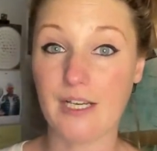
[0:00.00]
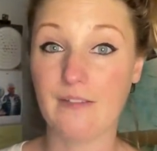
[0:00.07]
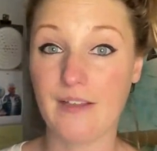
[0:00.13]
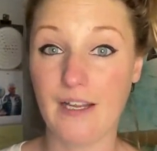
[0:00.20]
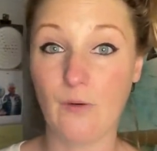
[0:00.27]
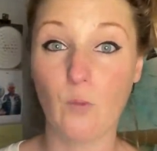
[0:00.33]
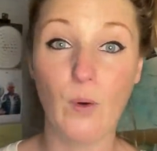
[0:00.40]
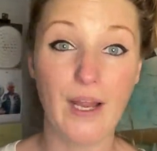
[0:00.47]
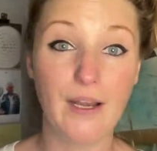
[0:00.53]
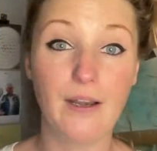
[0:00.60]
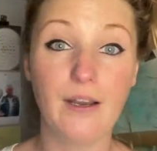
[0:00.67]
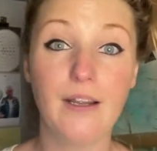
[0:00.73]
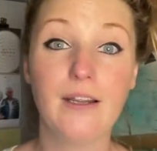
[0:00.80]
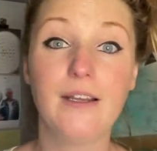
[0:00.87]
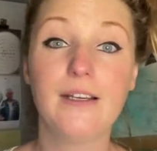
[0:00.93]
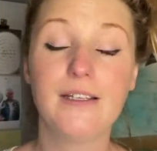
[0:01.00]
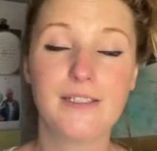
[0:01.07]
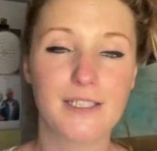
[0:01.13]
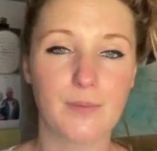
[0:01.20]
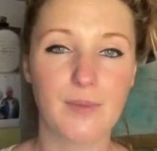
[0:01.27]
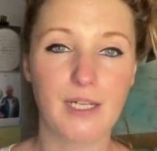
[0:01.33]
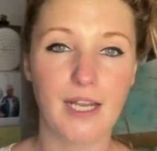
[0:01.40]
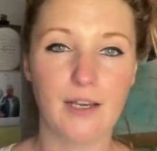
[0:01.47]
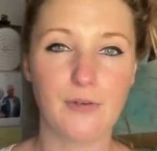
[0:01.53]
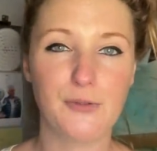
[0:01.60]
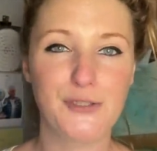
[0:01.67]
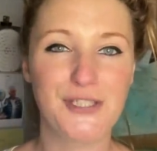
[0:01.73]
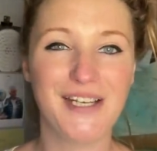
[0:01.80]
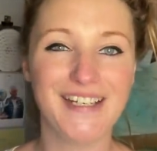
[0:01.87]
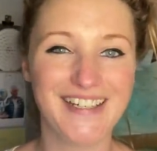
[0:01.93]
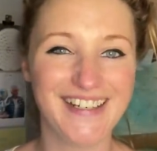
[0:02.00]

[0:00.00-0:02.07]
and then when somebody else